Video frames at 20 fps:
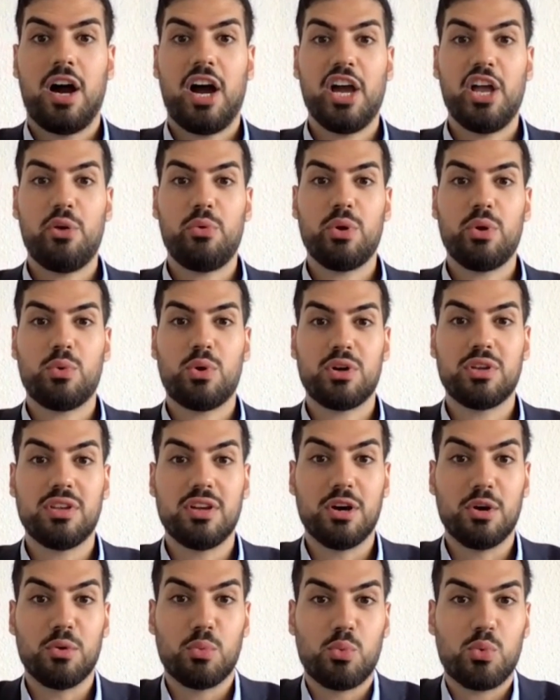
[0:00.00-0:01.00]
Hi
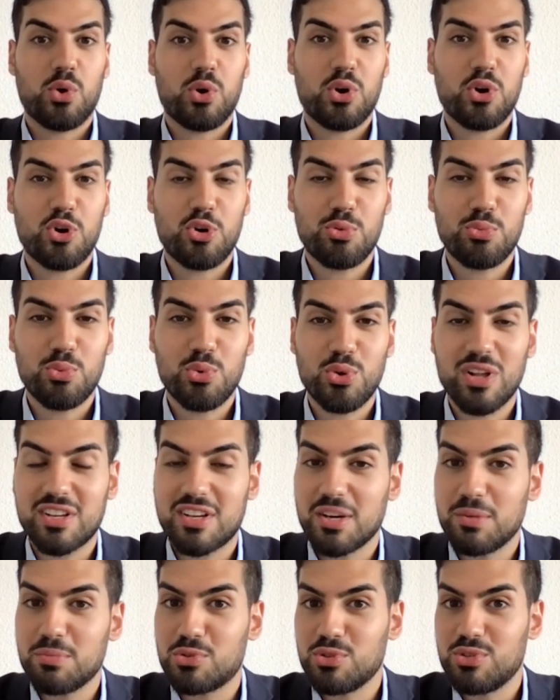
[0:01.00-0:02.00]
everyone, a warm
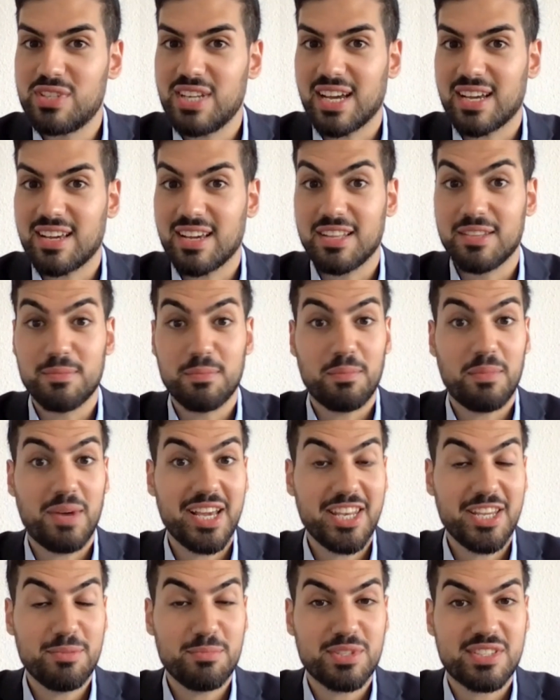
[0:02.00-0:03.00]
welcome to TechEd.
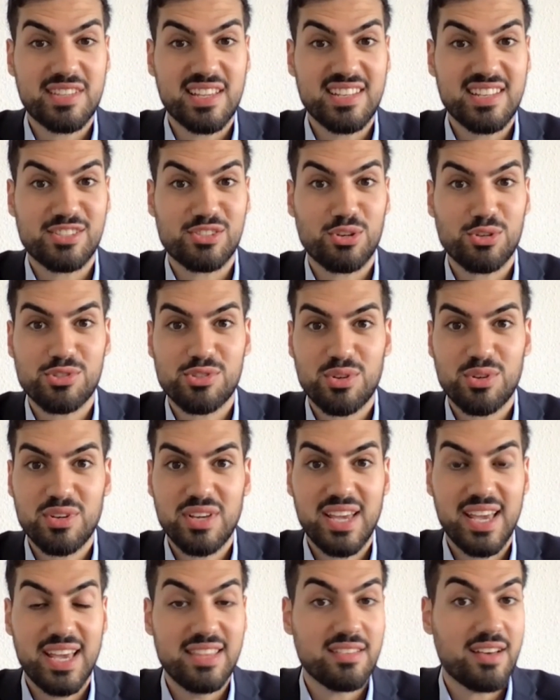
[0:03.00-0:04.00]
My name is Dennis
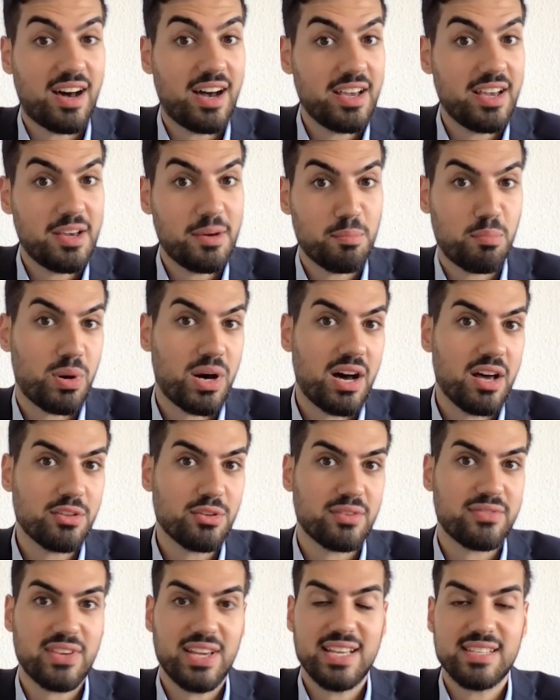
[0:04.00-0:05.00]
Ossoy and I am part
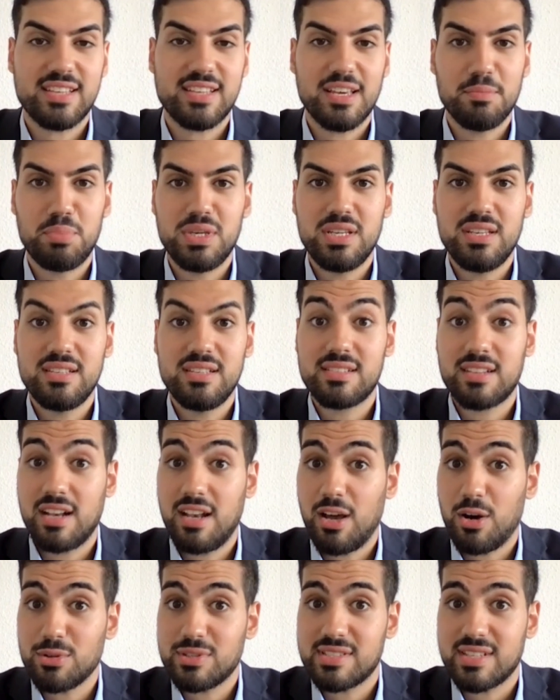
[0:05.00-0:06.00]
of SAP's
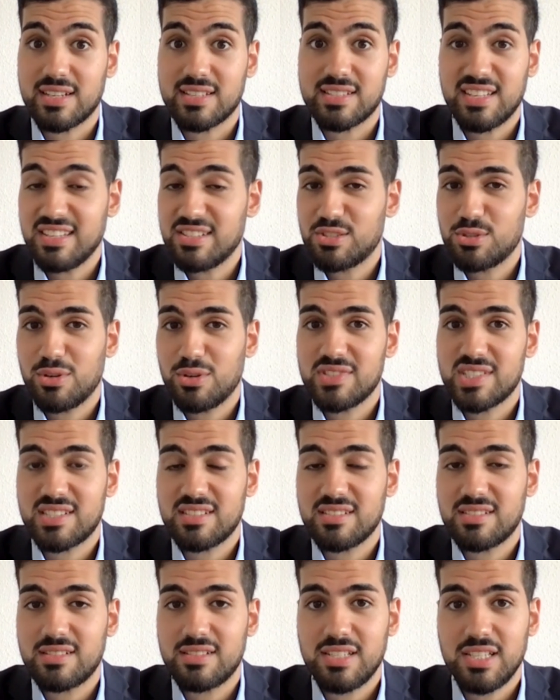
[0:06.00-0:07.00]
Cloud Success
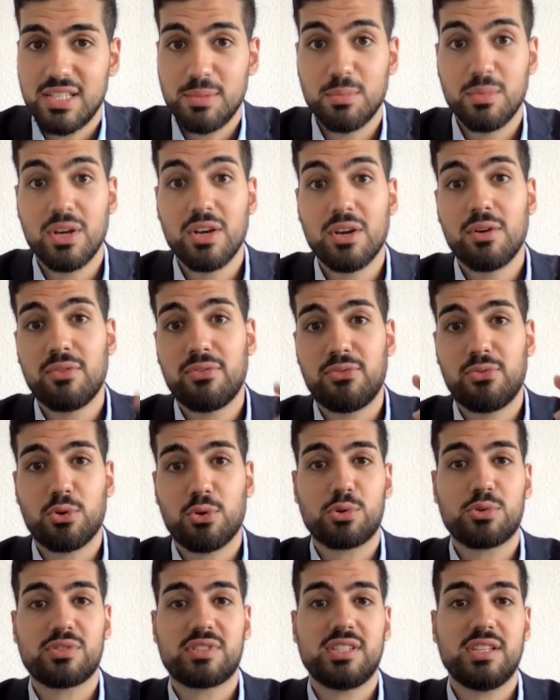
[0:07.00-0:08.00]
Services team
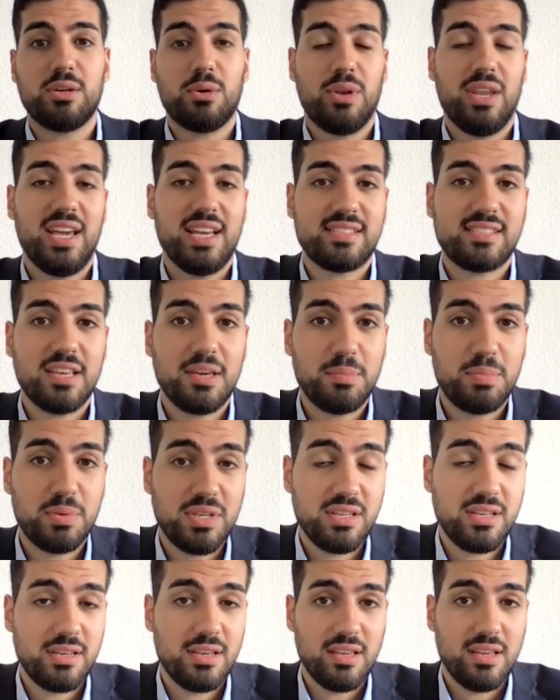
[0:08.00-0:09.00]
focusing on
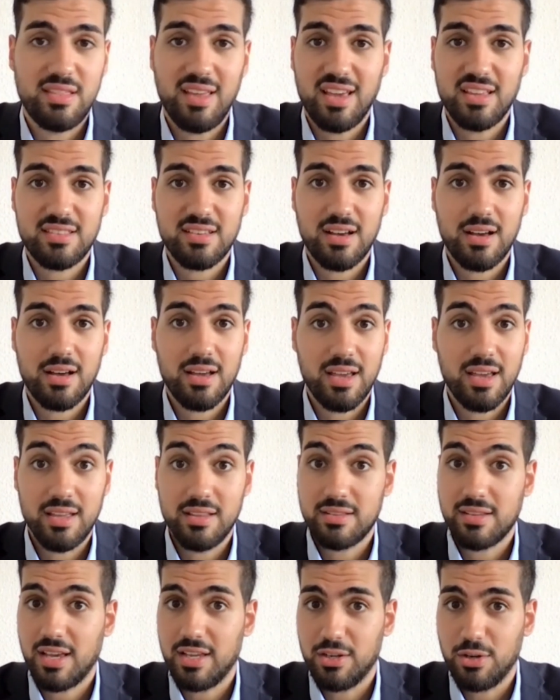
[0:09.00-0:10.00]
SAP Data
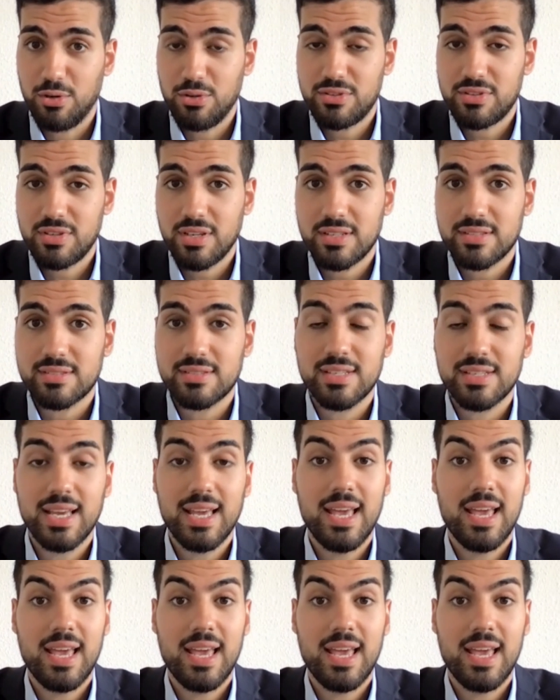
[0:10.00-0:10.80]
and Analytics.